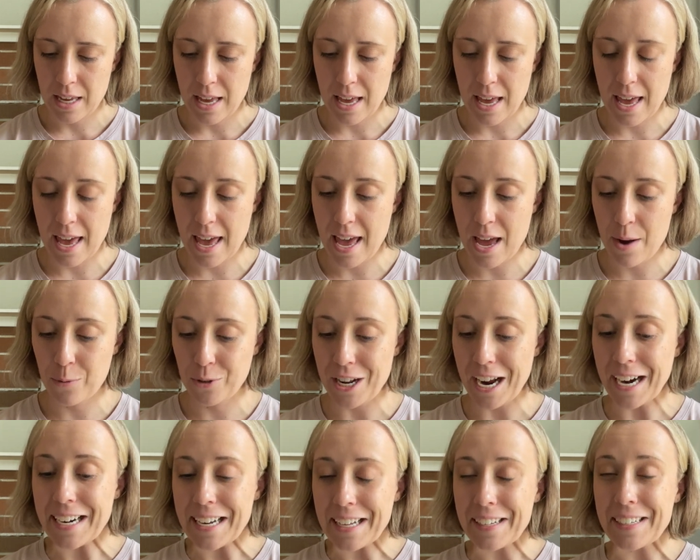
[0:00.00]
And we're
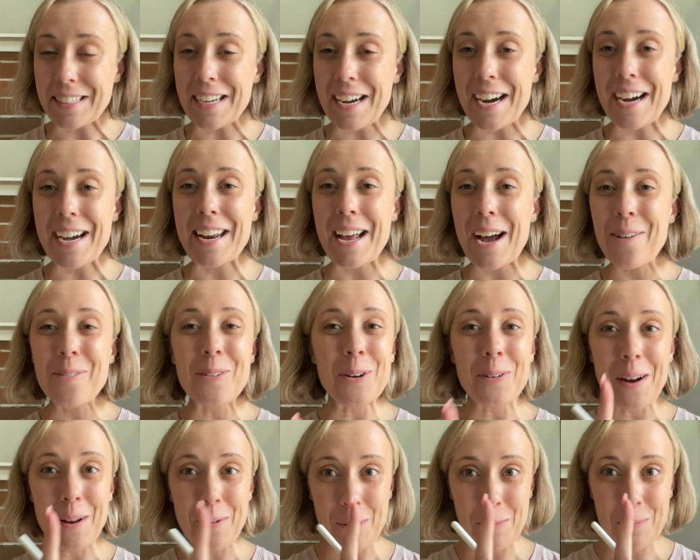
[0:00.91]
technically done. I'm gonna
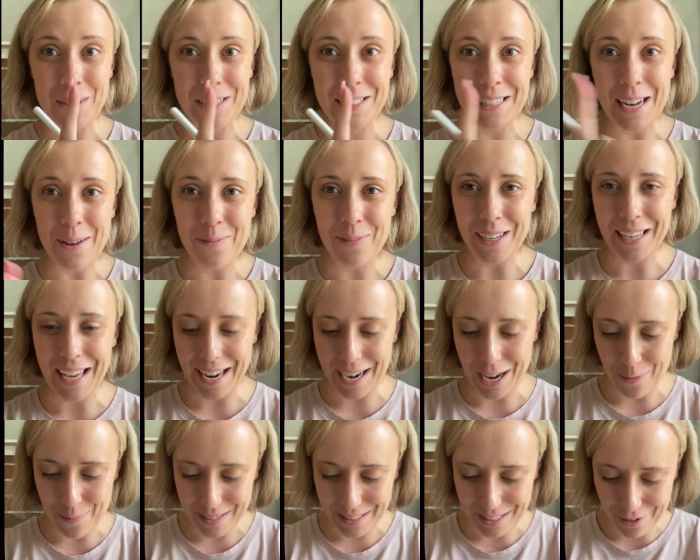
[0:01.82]
write one more step. I can't
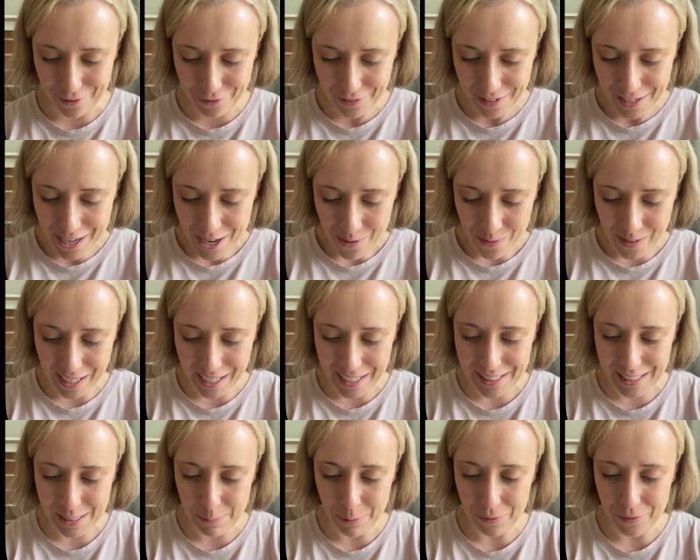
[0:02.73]
help myself. We gotta
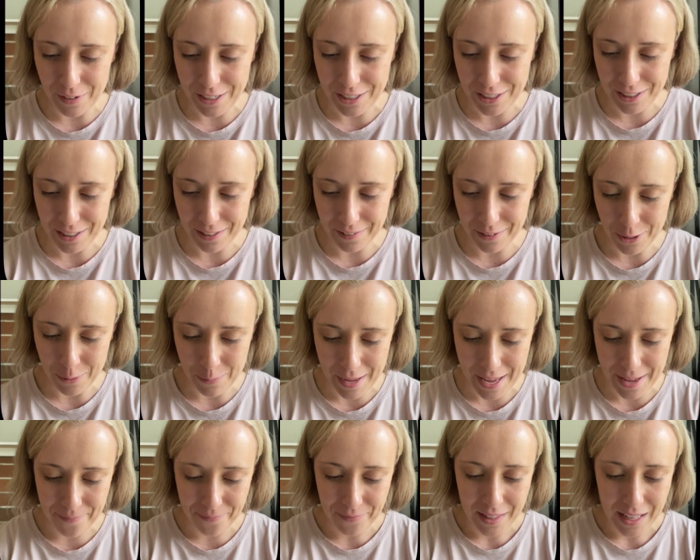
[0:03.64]
simplify just a little
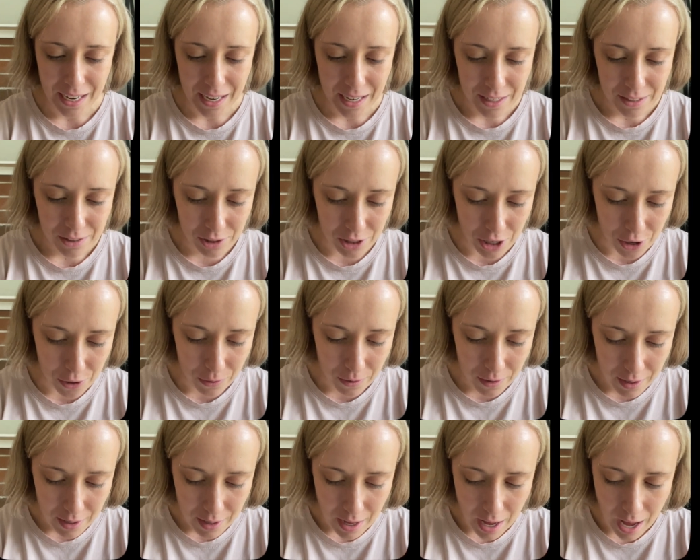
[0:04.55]
bit.
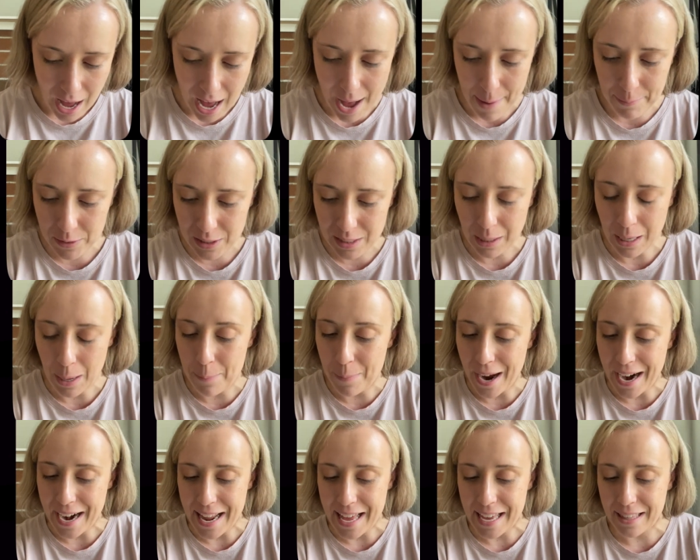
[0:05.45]
So
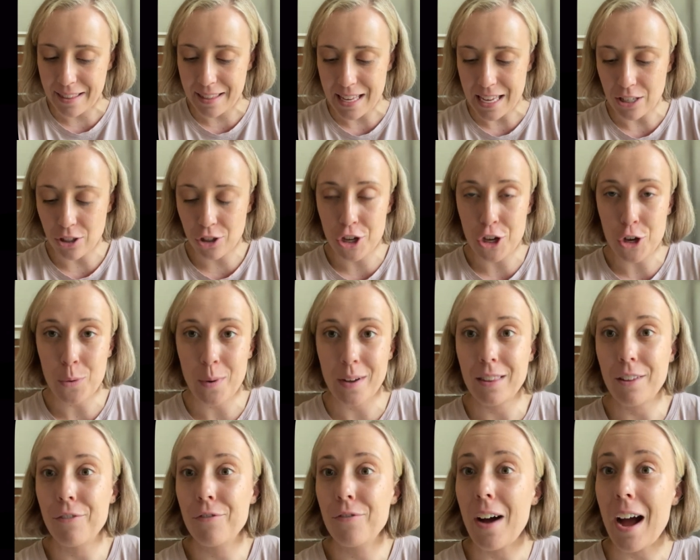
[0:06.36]
combining the 2
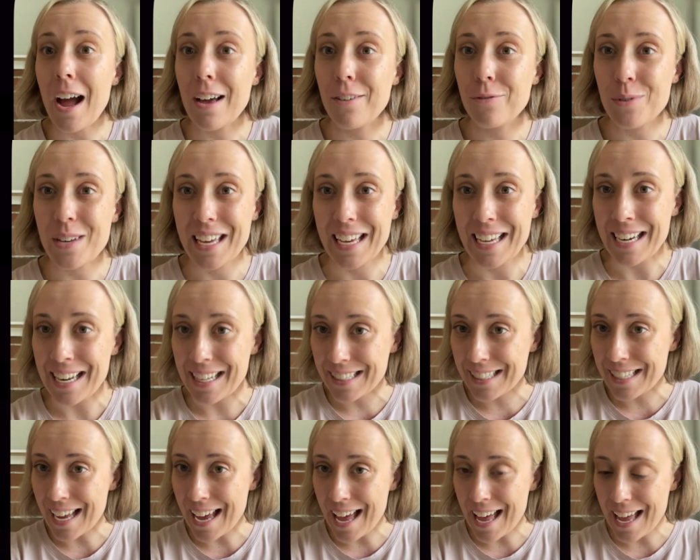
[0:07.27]
and the 5, we get
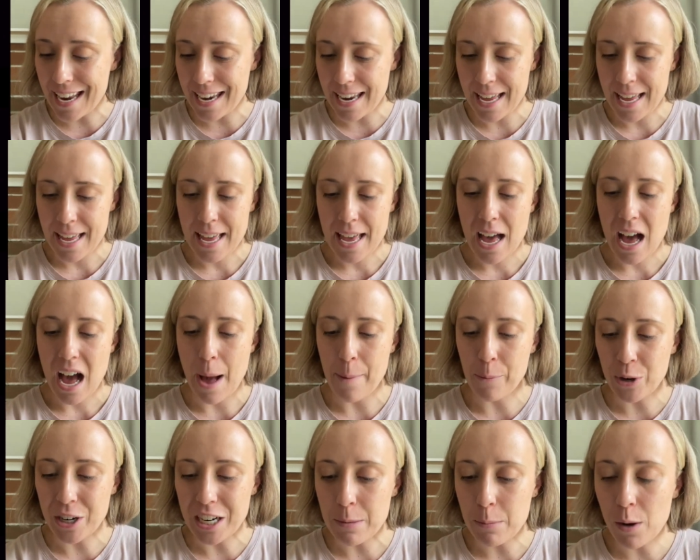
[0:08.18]
10. I'm
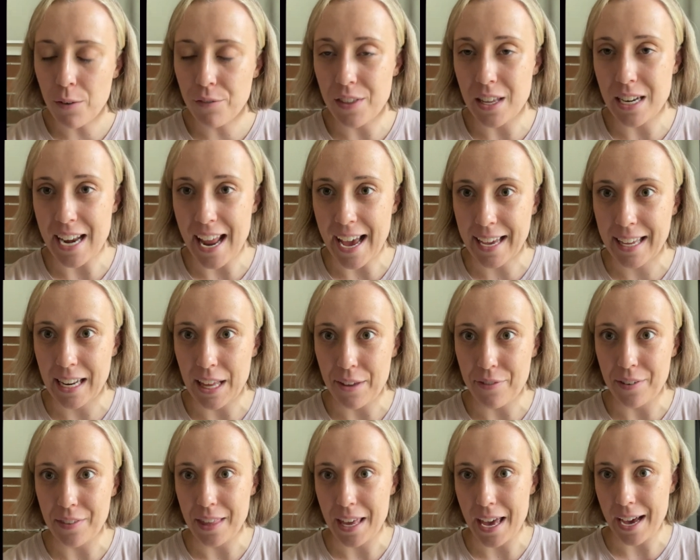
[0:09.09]
going to move the
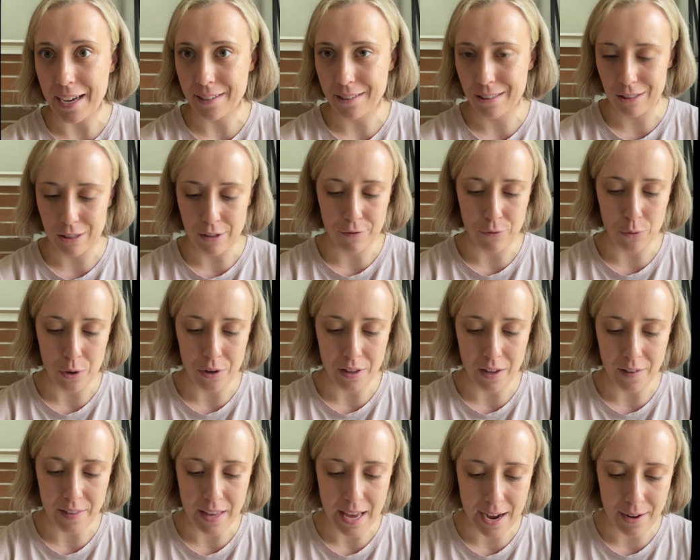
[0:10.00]
negative and the x to the 4th
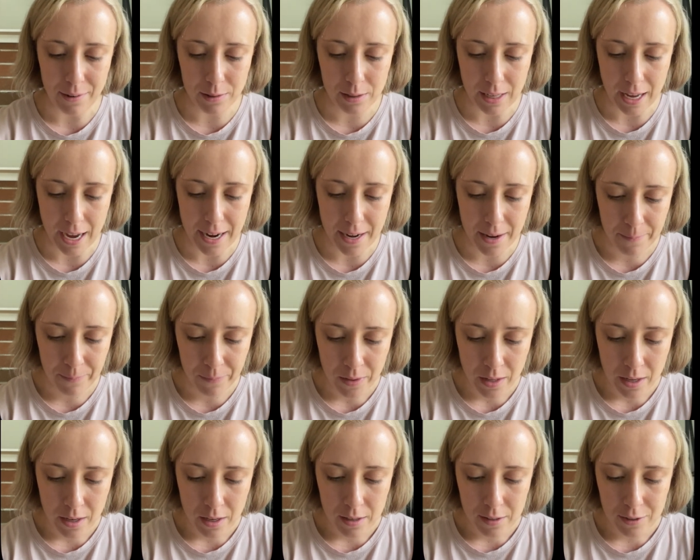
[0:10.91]
on the outside.
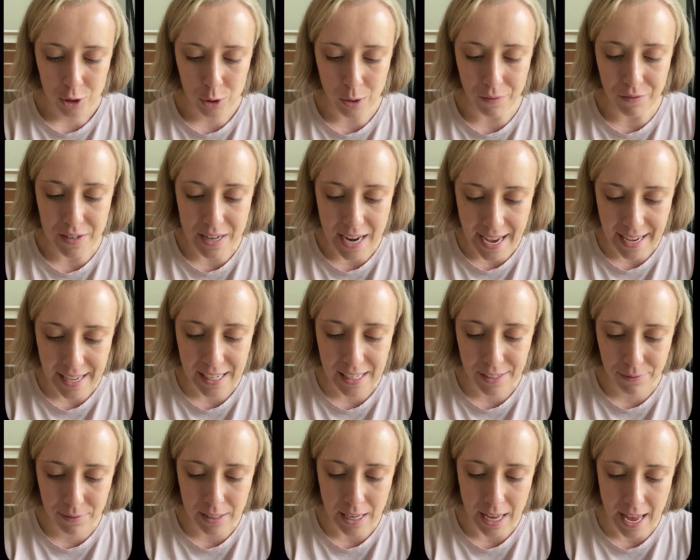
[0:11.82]
So we have
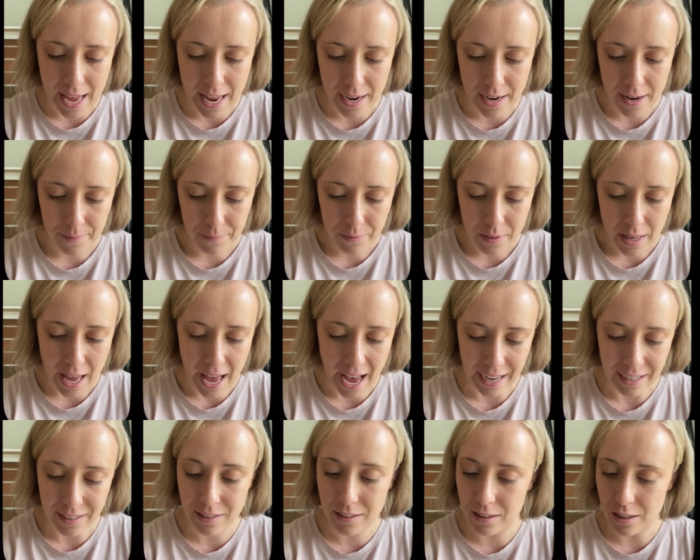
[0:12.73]
negative 10
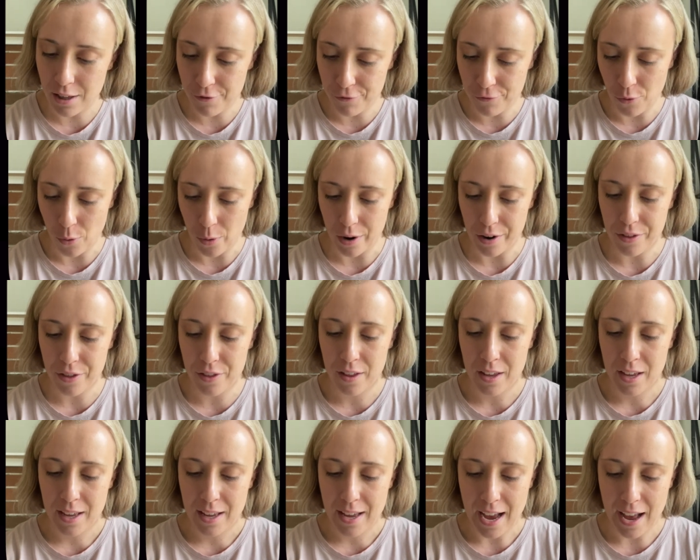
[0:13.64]
x to the 4th,
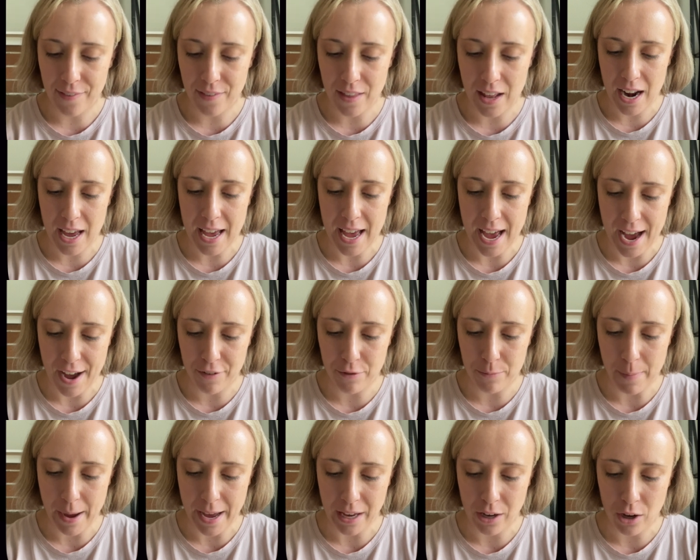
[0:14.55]
and
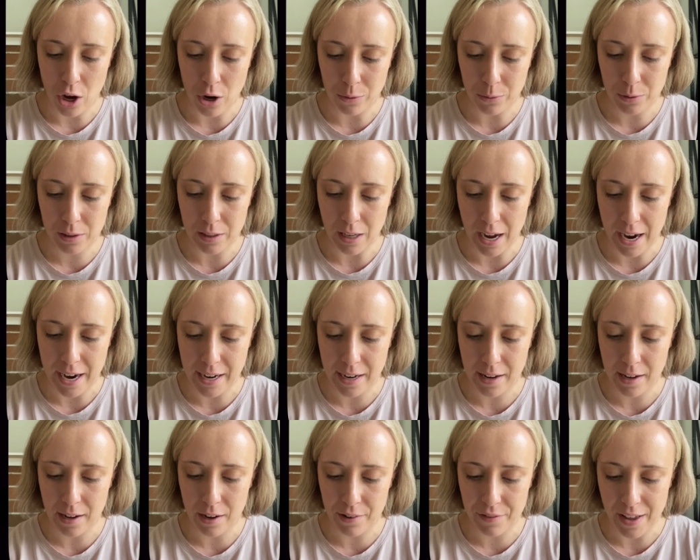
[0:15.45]
have my cosine
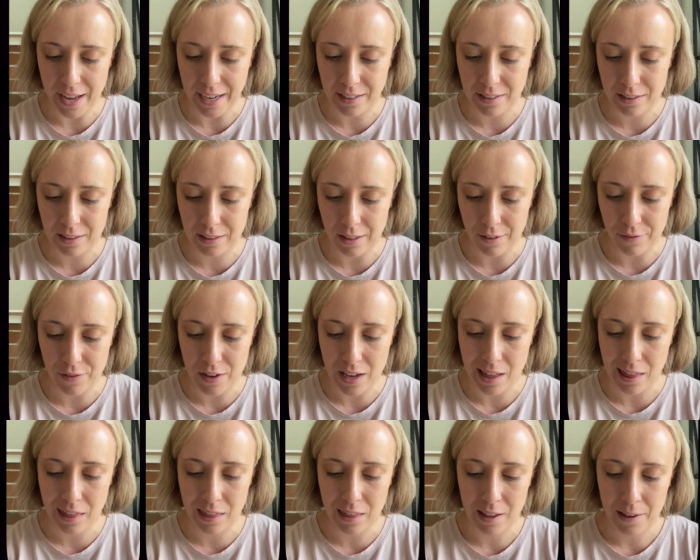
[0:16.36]
of x to the
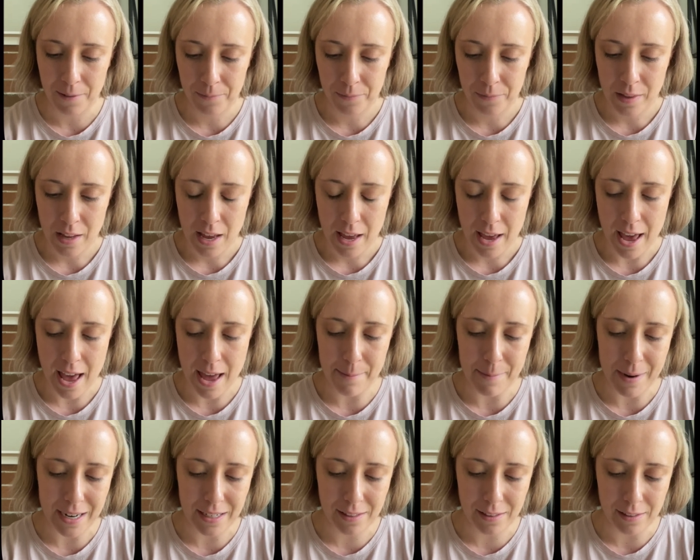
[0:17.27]
5th and
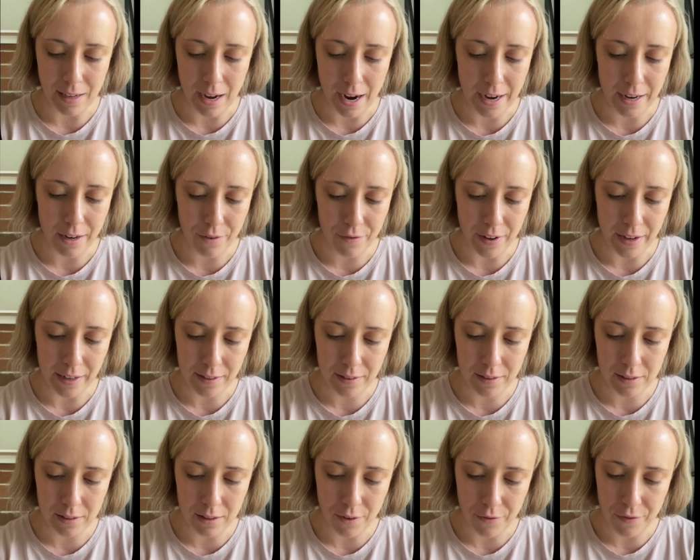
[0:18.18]
my sine of
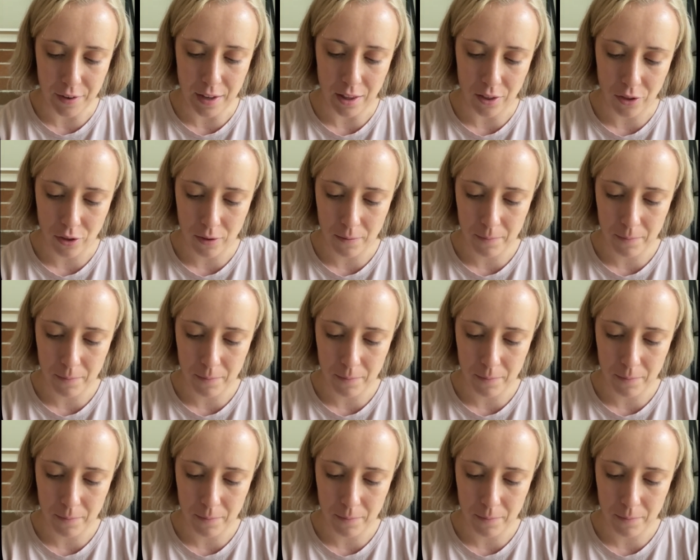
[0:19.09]
x to the 5th.